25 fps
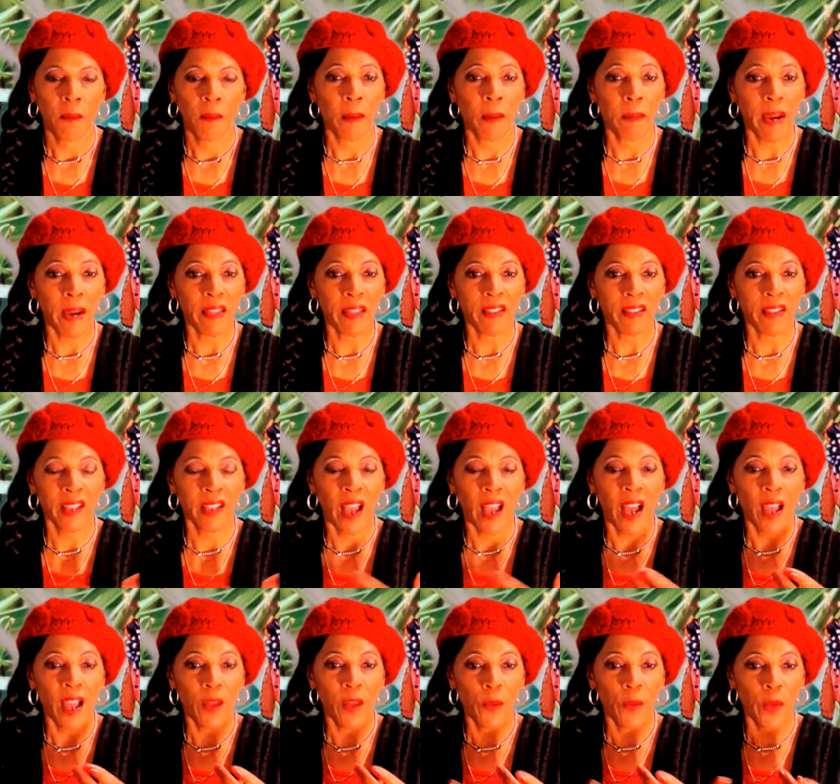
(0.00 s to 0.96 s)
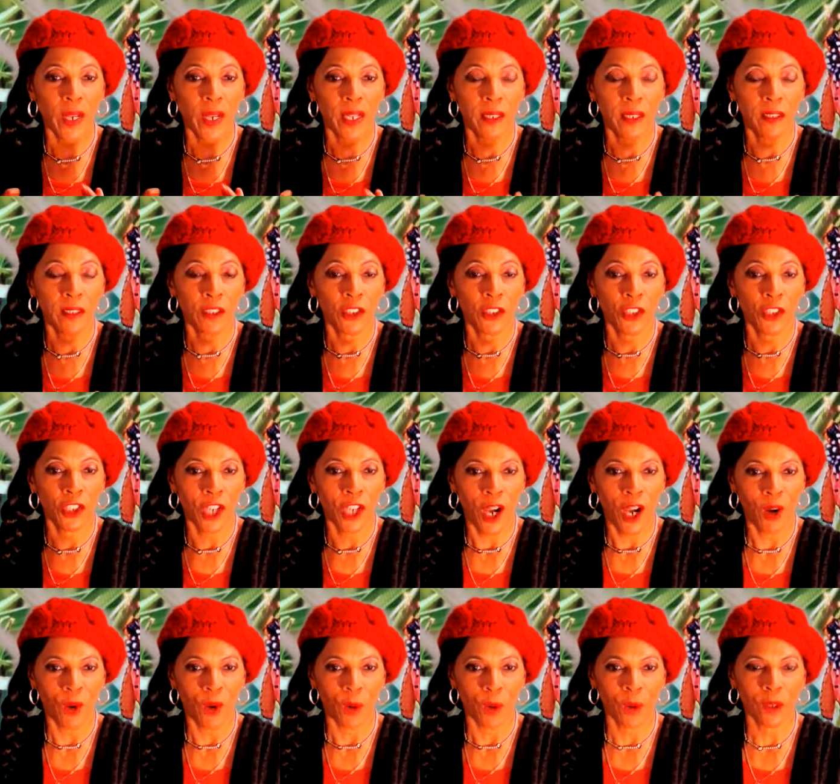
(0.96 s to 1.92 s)
but by the time we
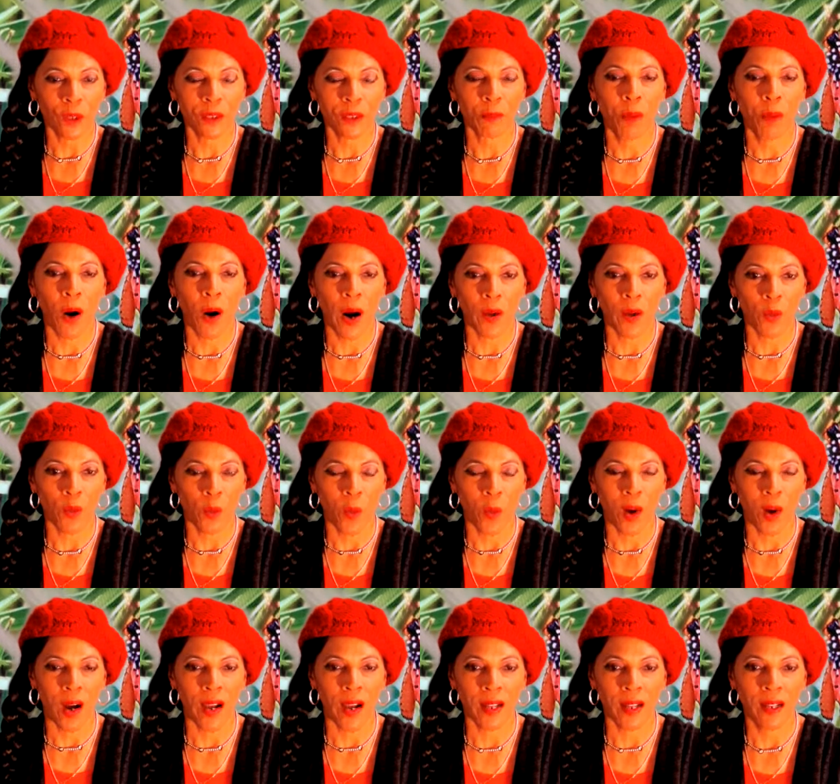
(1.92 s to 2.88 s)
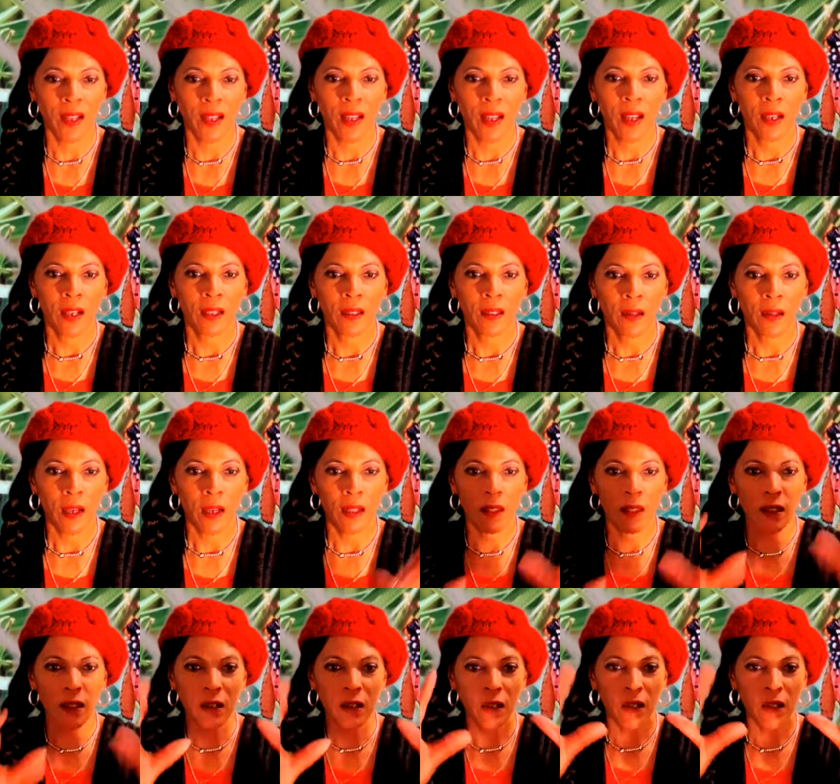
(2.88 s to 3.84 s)
chose part one,
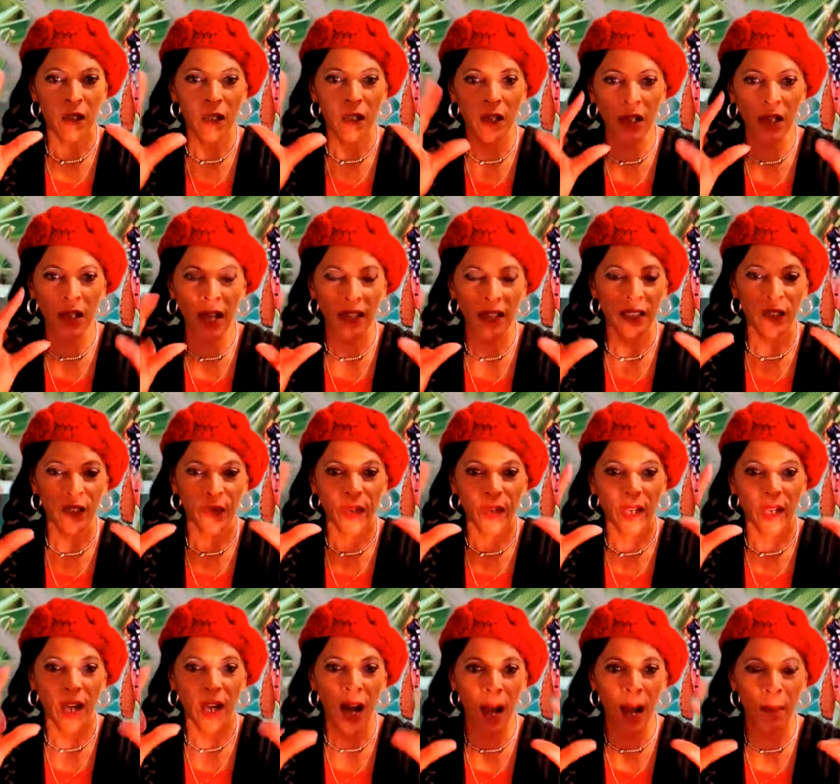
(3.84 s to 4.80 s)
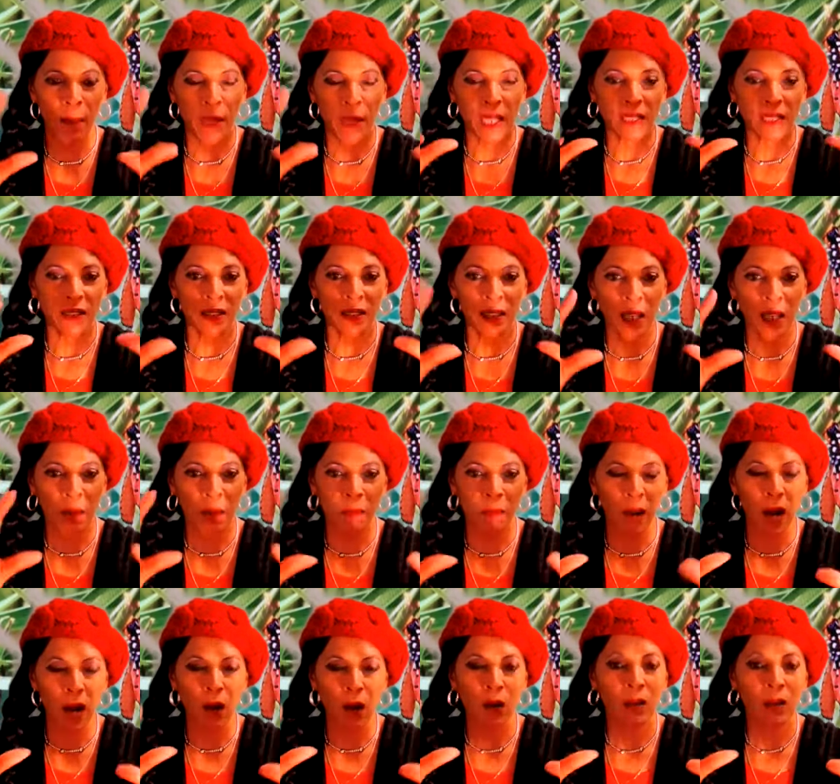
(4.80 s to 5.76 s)
there a lot of different comments
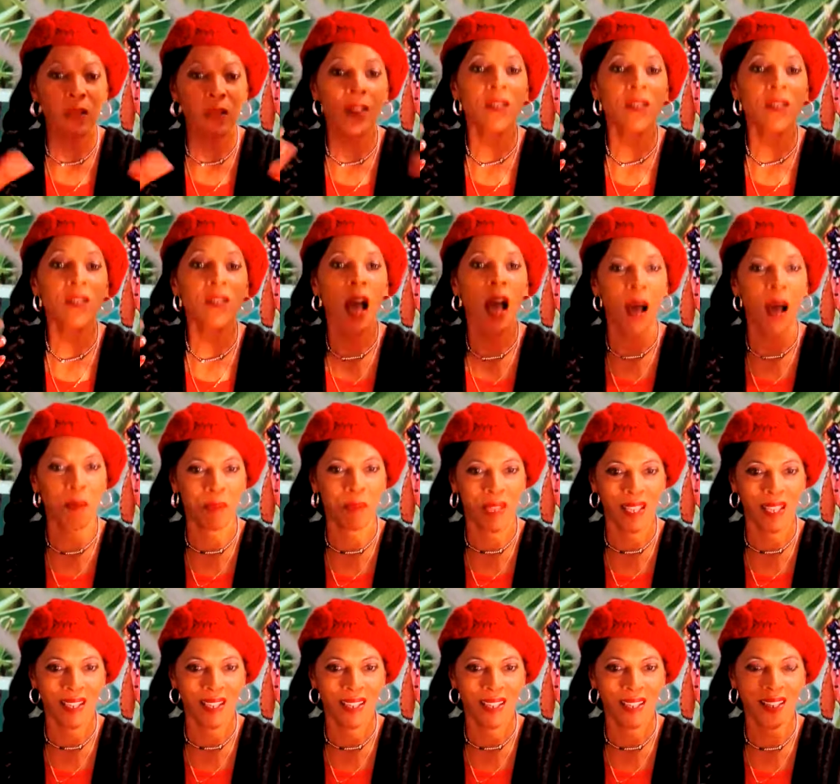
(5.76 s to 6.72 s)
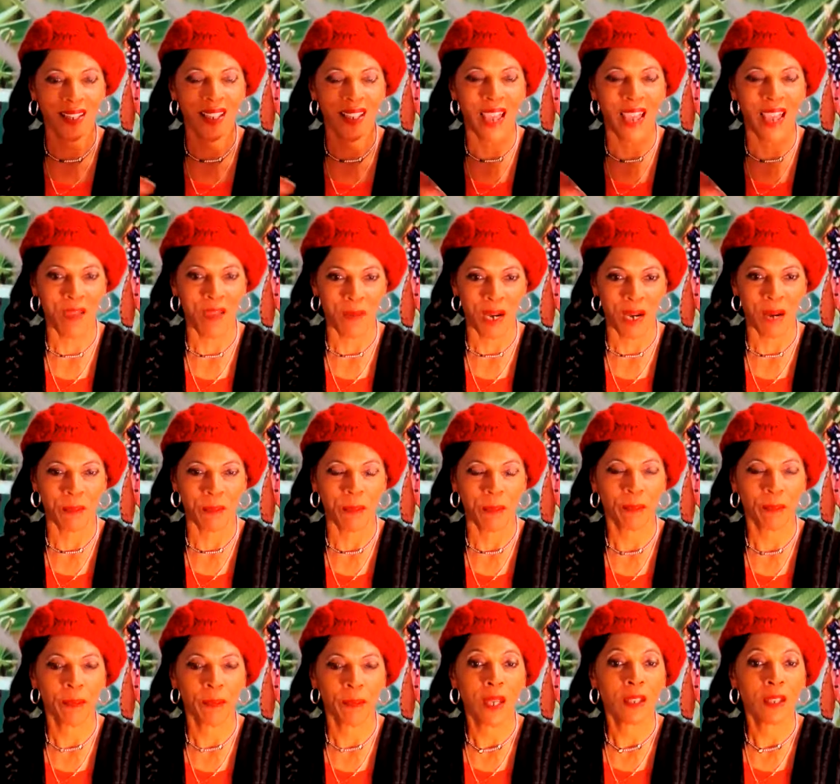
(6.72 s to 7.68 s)
about the topic came up.
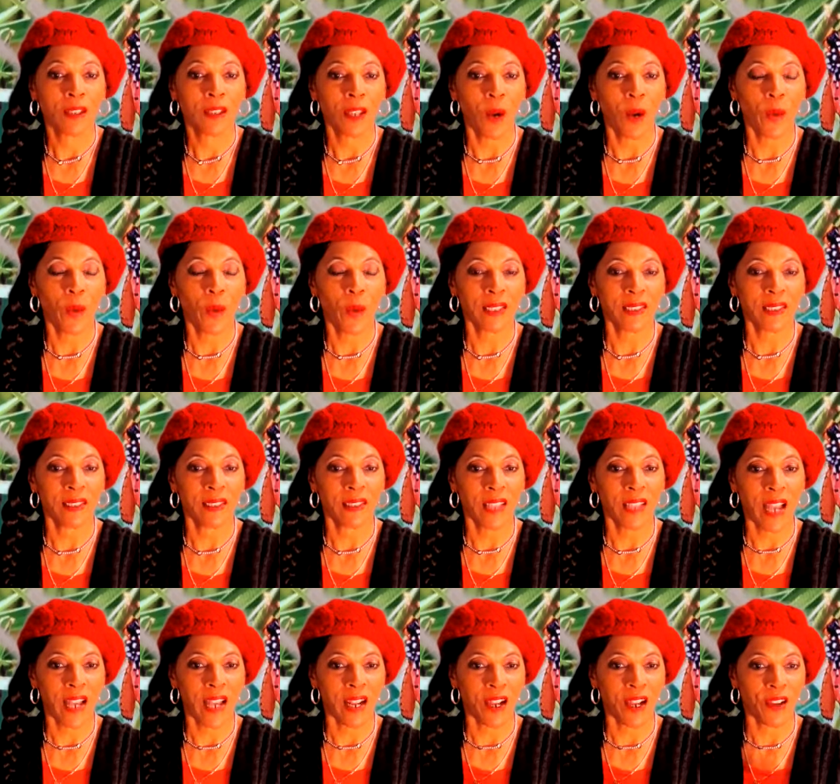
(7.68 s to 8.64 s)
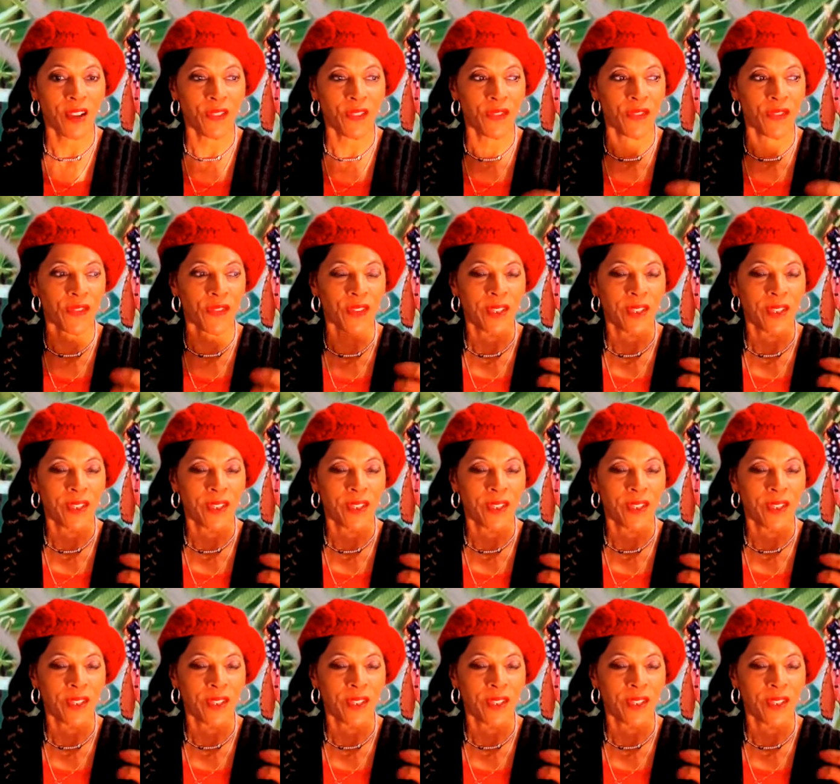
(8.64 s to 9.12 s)
So instead of